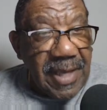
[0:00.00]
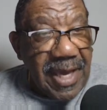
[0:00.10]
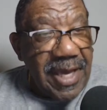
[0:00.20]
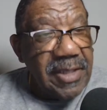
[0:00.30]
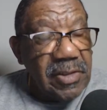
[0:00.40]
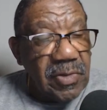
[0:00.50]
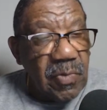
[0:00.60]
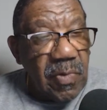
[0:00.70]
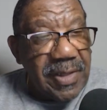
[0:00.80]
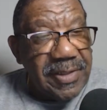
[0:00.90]

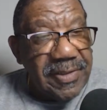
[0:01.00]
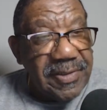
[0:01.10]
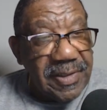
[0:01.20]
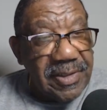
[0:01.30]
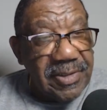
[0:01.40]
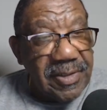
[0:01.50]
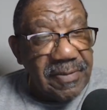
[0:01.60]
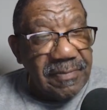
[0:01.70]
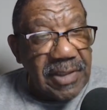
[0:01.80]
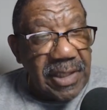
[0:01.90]
8-1
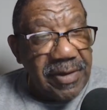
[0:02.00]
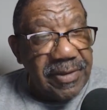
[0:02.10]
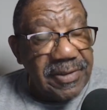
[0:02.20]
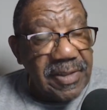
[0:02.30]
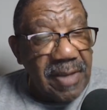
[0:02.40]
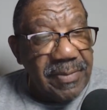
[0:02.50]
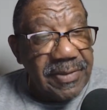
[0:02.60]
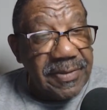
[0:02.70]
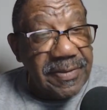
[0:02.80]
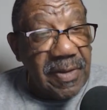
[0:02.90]
decision. Clarence
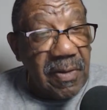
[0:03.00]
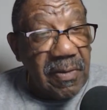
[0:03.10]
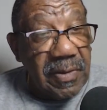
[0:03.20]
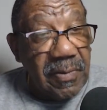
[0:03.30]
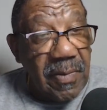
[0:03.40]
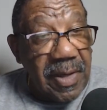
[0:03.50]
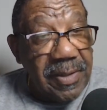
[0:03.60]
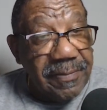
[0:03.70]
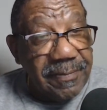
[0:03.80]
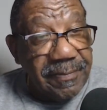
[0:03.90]
Thomas is the only
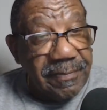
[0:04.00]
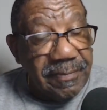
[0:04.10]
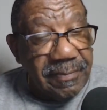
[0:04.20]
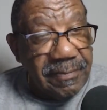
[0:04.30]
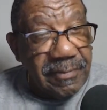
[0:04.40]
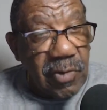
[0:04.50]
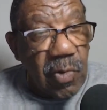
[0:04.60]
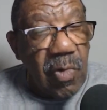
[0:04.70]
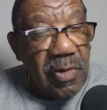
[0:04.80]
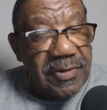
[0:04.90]
one who
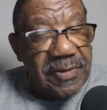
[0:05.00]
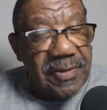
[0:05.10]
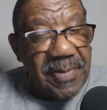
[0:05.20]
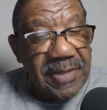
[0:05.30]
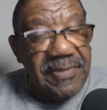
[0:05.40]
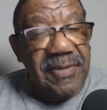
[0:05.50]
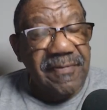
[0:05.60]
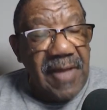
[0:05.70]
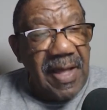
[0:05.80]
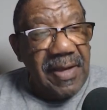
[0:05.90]
wants domestic
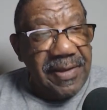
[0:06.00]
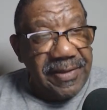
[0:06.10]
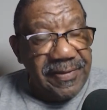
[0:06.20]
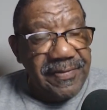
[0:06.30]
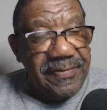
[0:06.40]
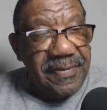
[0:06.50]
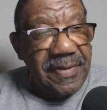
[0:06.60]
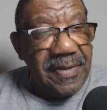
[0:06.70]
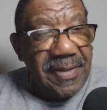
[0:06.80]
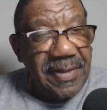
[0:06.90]
violators,
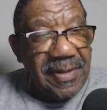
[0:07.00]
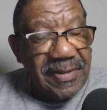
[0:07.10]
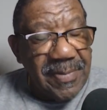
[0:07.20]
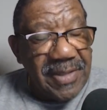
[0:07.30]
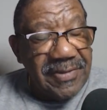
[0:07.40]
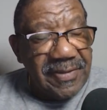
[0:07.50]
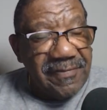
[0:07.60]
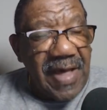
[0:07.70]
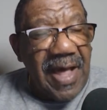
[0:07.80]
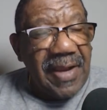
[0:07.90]
domestic
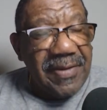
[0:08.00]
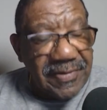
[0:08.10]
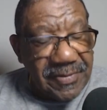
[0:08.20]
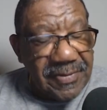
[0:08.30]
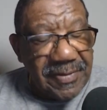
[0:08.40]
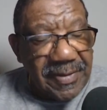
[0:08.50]
violence